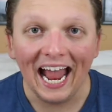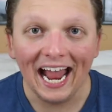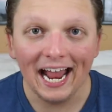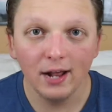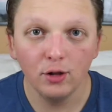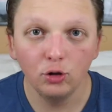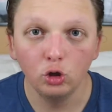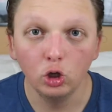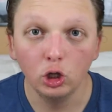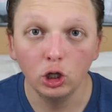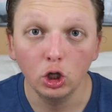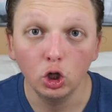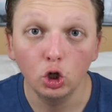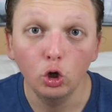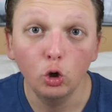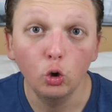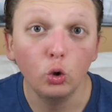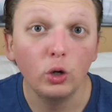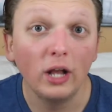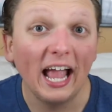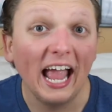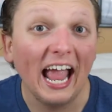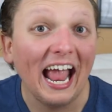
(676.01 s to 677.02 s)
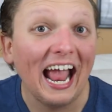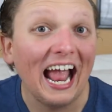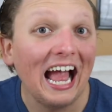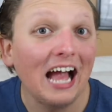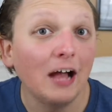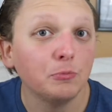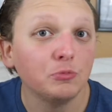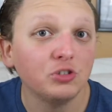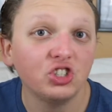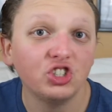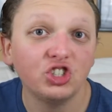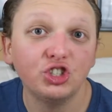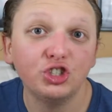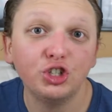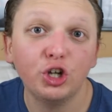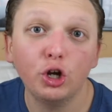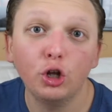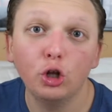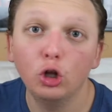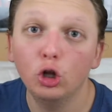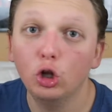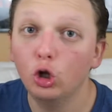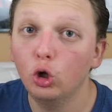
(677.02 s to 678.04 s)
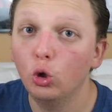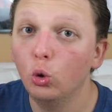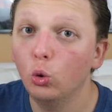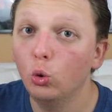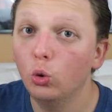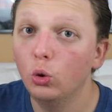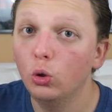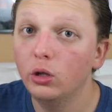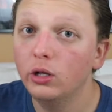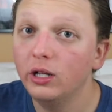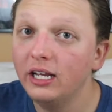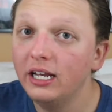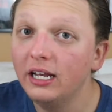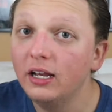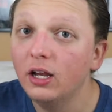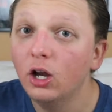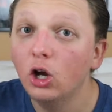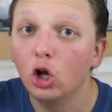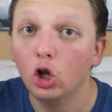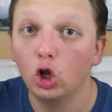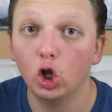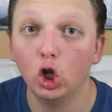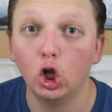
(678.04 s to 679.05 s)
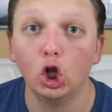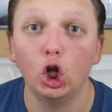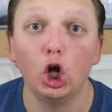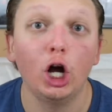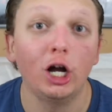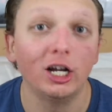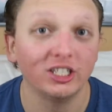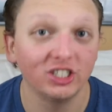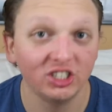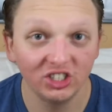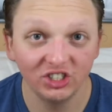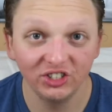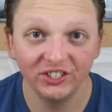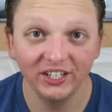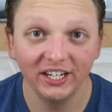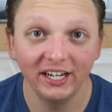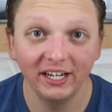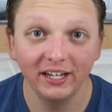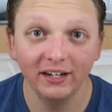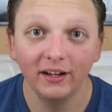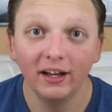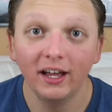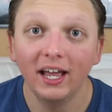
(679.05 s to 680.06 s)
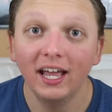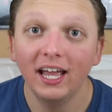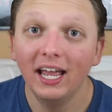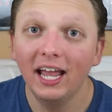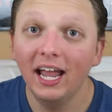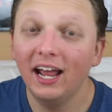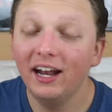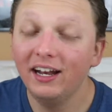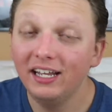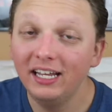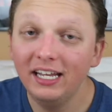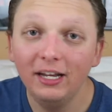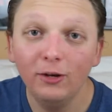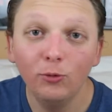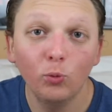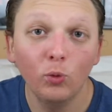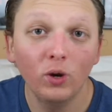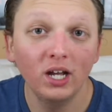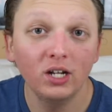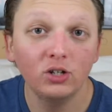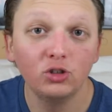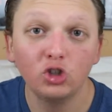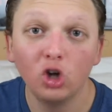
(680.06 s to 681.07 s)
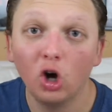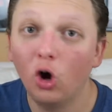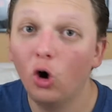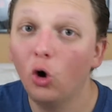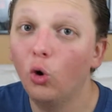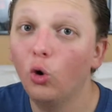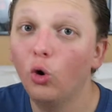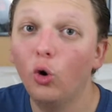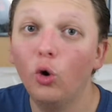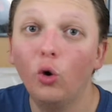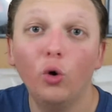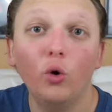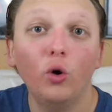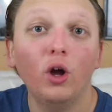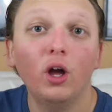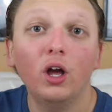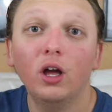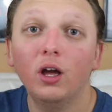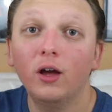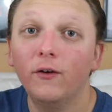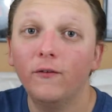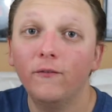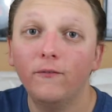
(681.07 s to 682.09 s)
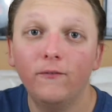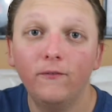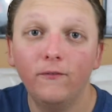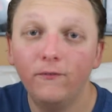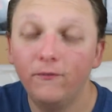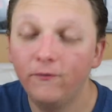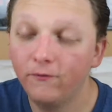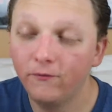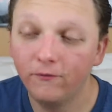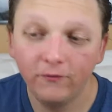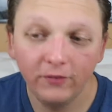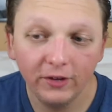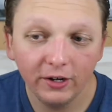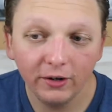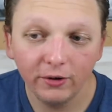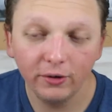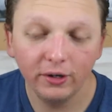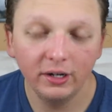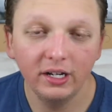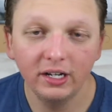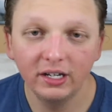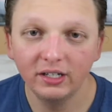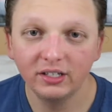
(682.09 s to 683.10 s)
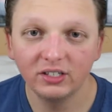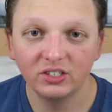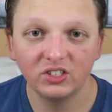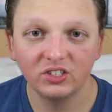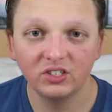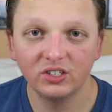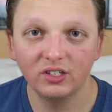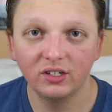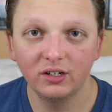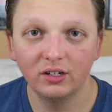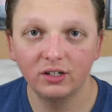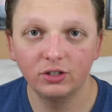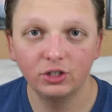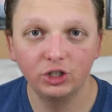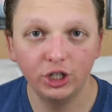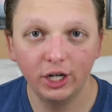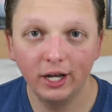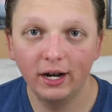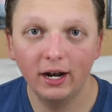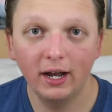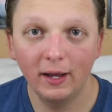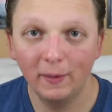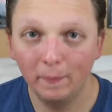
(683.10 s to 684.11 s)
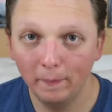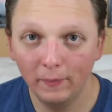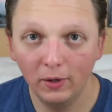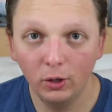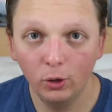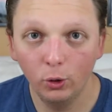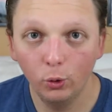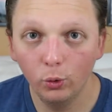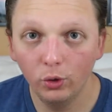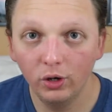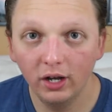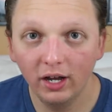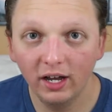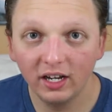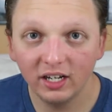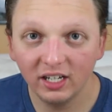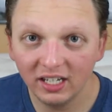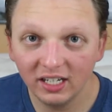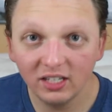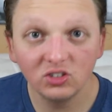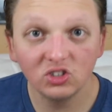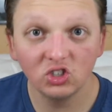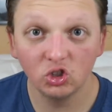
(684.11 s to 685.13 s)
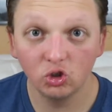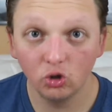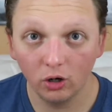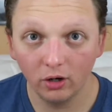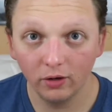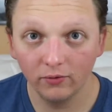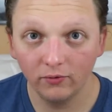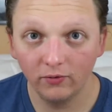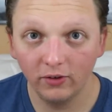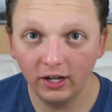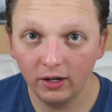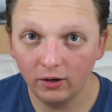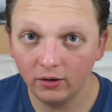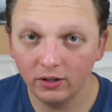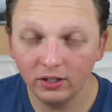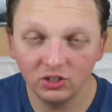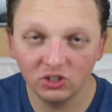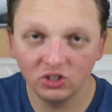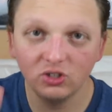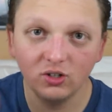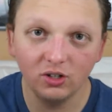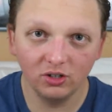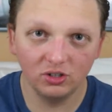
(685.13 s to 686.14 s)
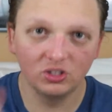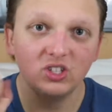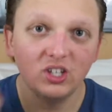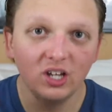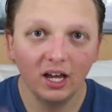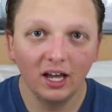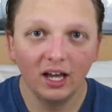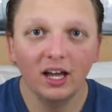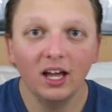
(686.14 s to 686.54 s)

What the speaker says: And Luke absolutely lost it. And he went total furious Jedi mode against Darth Vader and starts